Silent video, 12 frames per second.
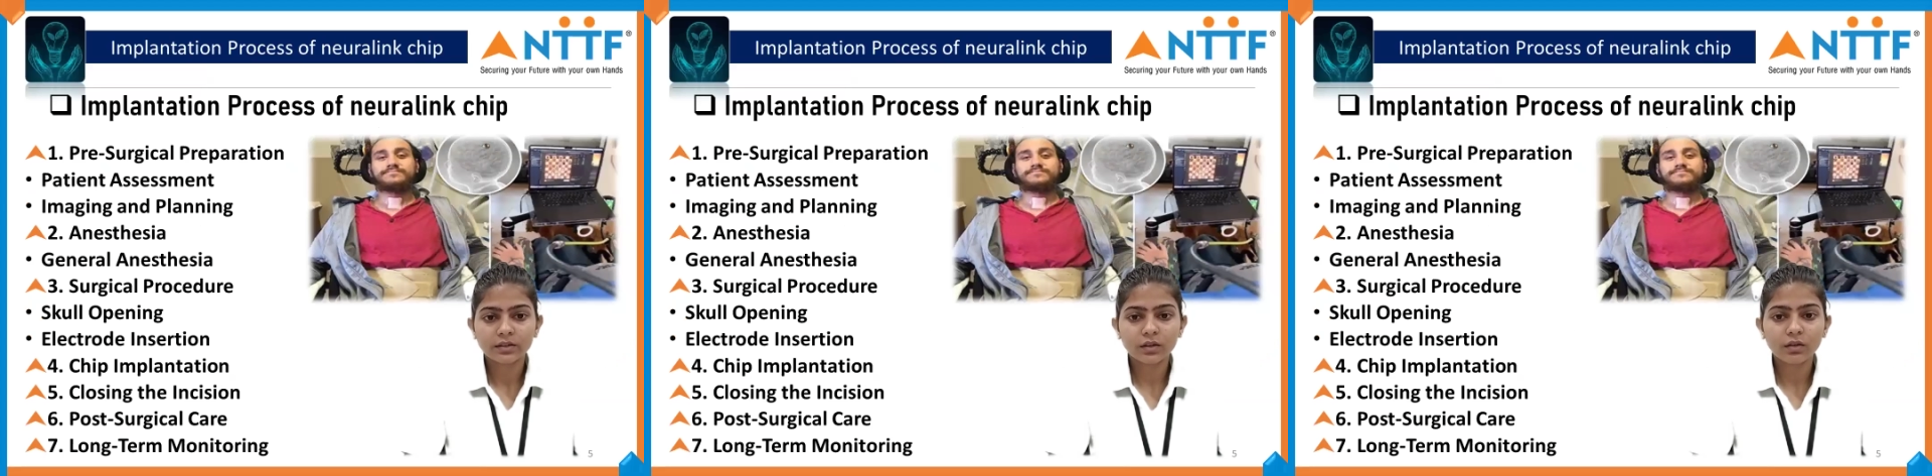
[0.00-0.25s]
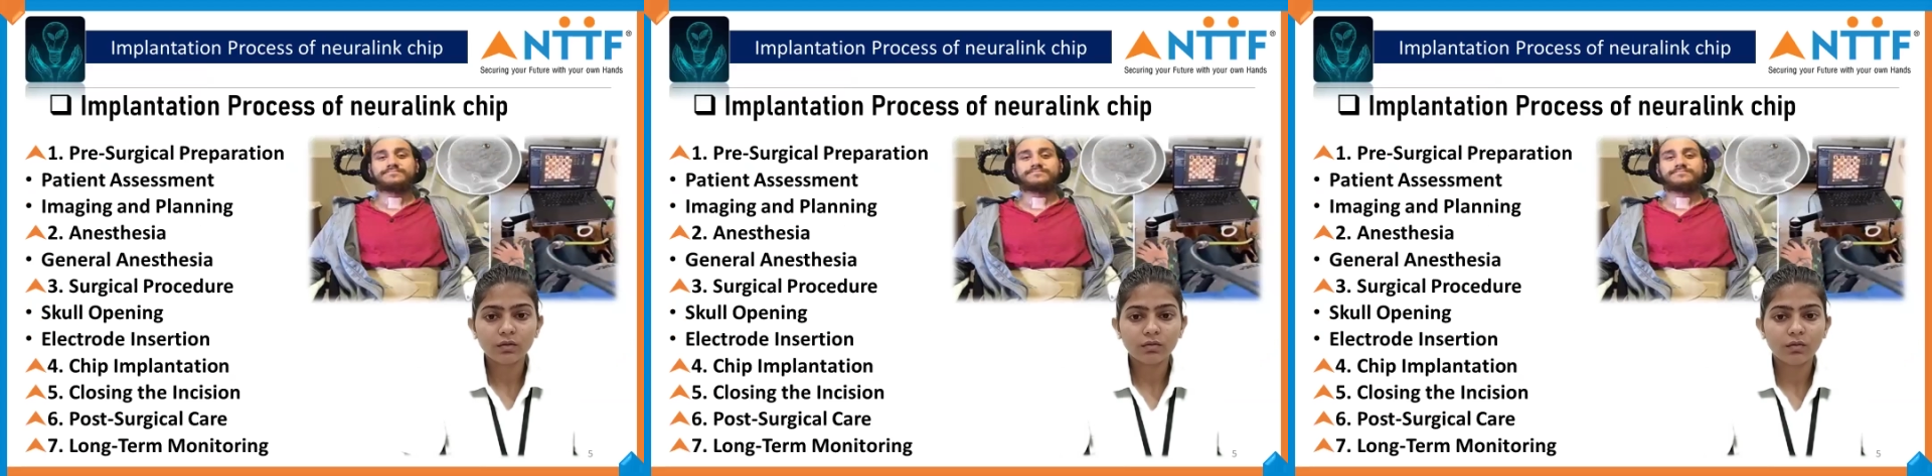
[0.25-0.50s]

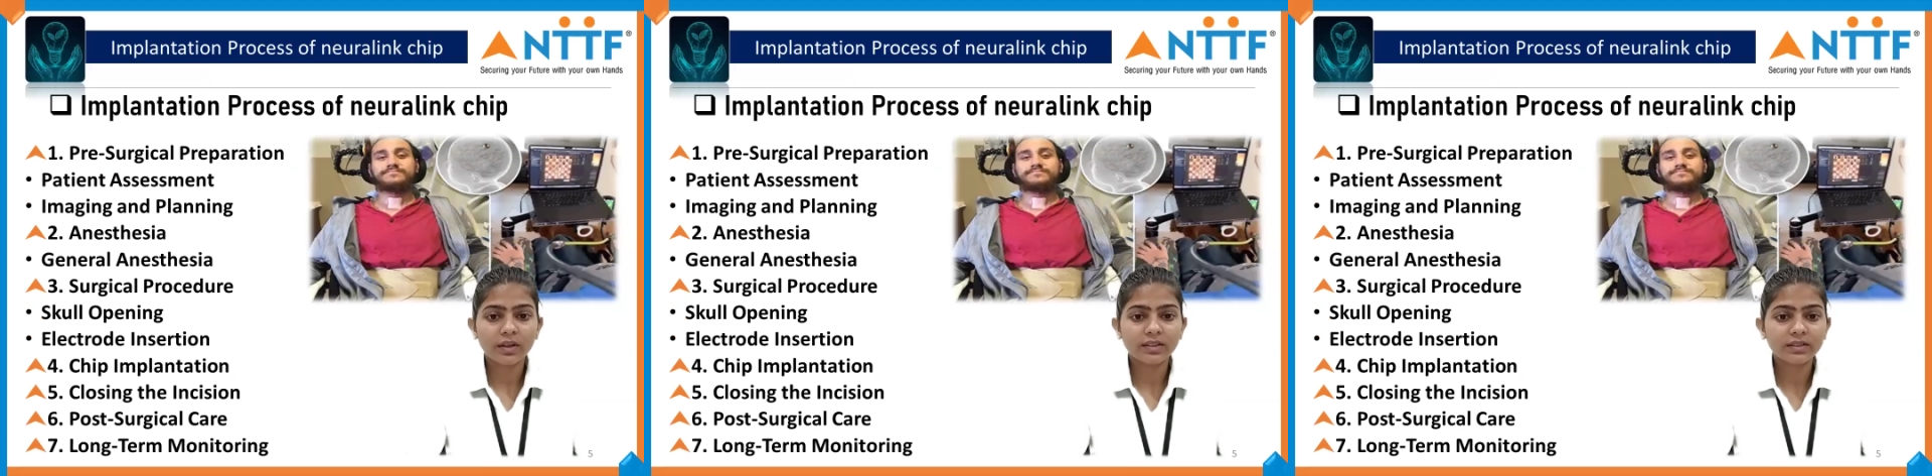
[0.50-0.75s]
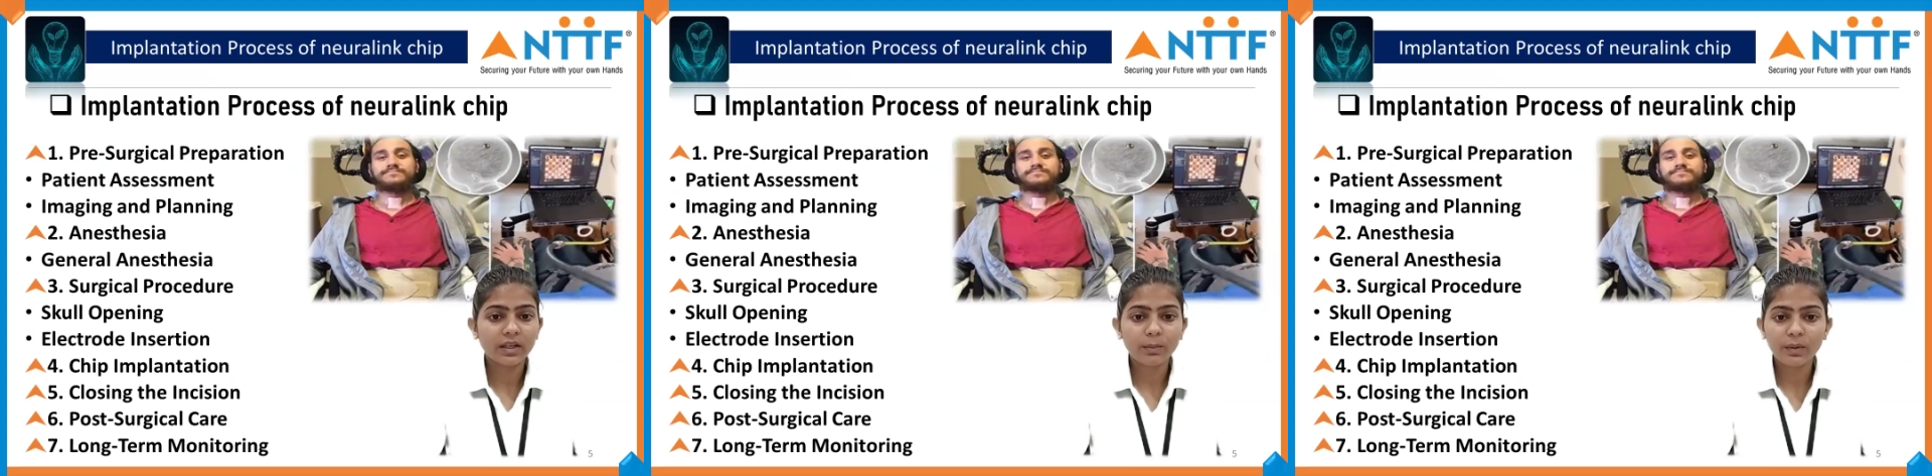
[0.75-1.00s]
So, what
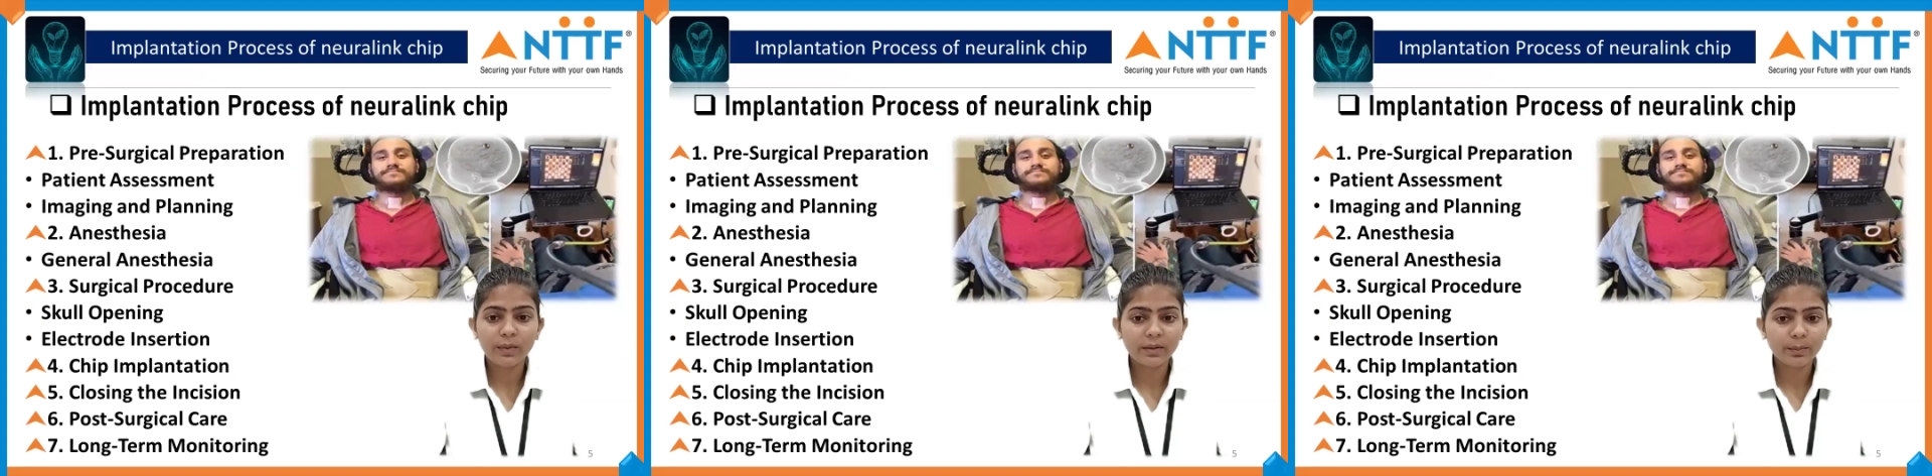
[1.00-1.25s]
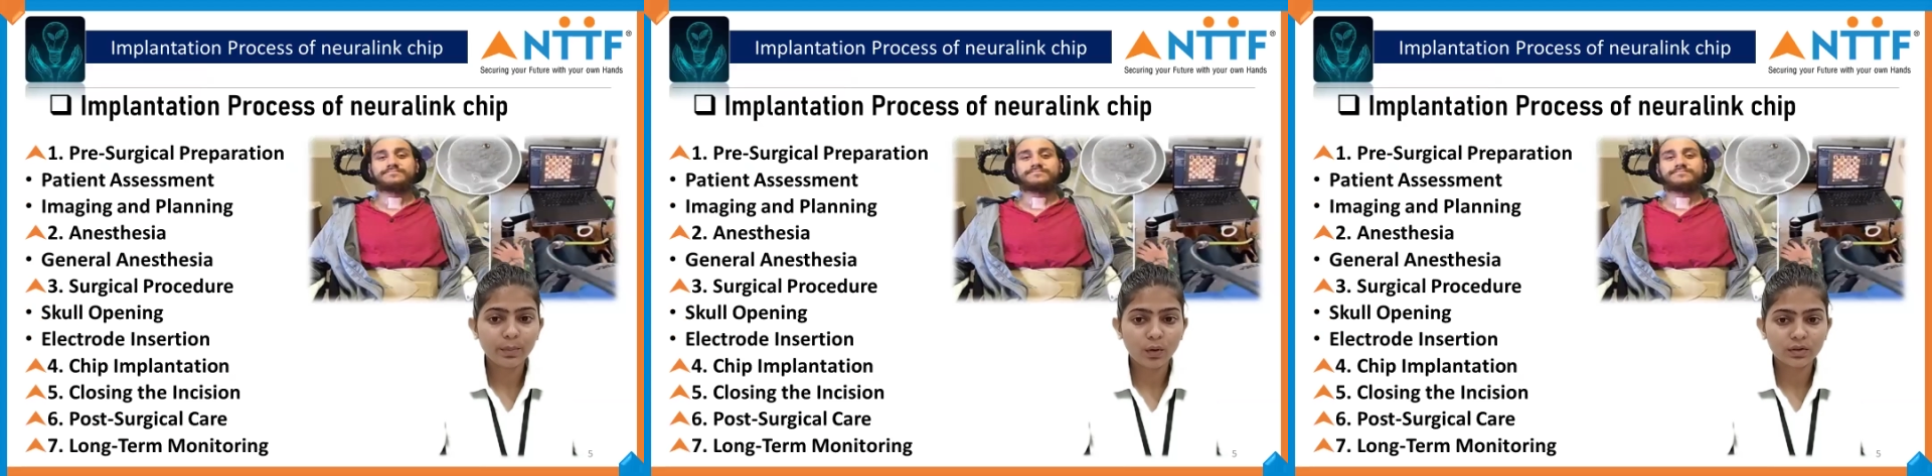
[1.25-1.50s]
is the
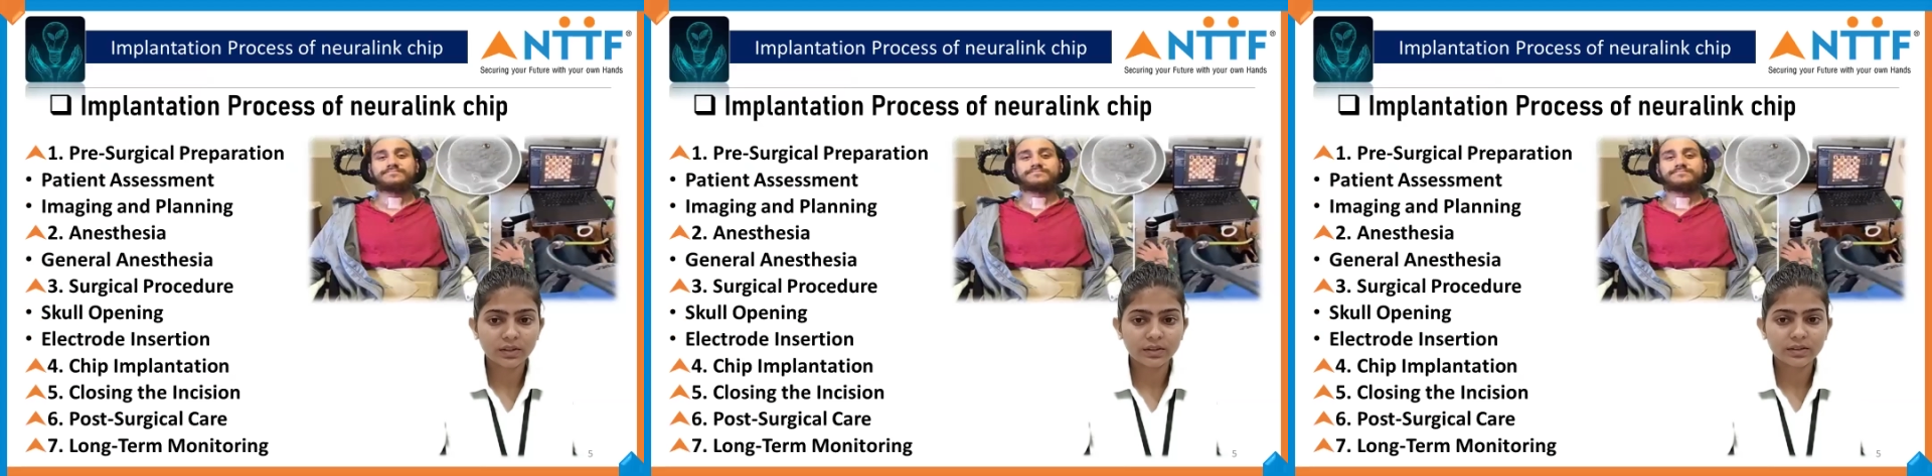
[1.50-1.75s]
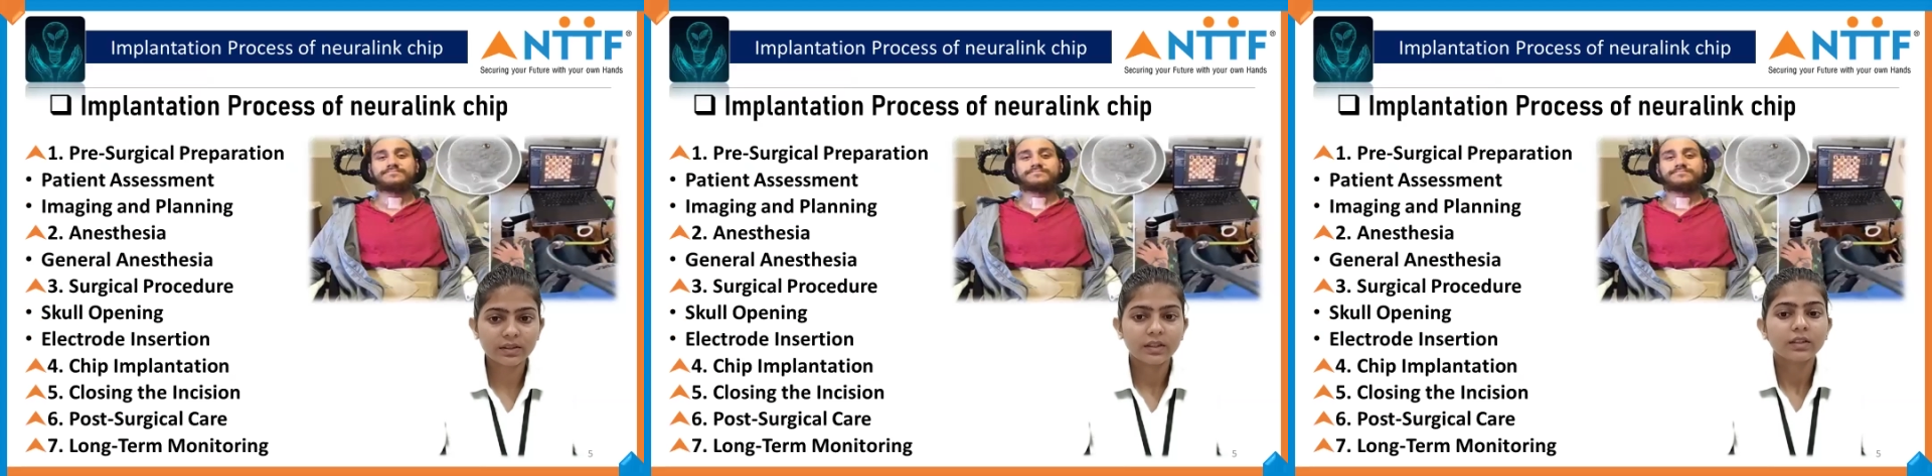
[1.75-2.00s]
implement process?